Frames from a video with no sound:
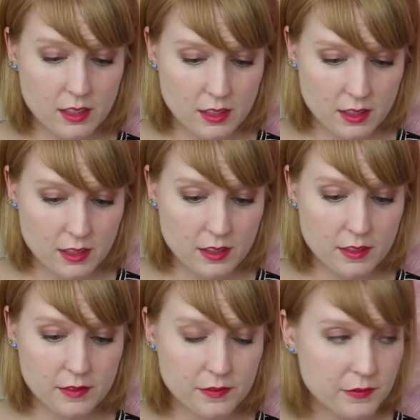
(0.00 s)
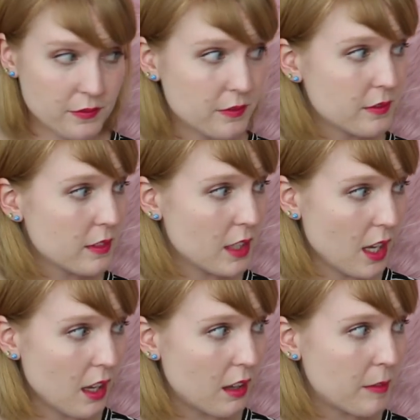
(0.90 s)

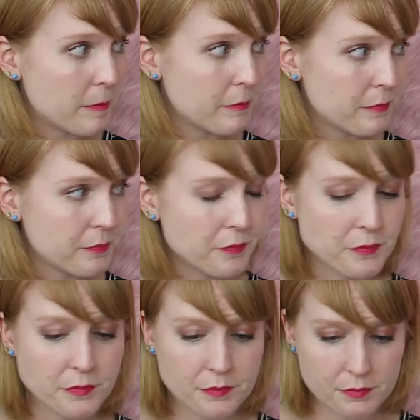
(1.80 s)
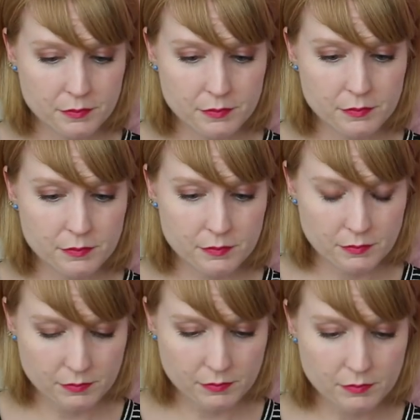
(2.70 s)

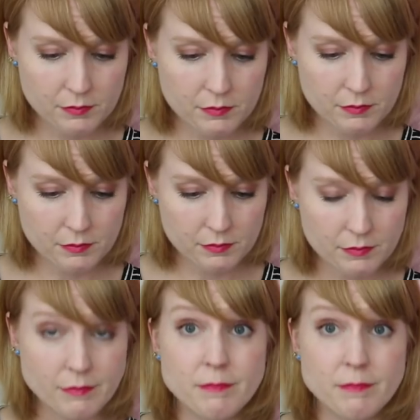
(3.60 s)
(not speaking)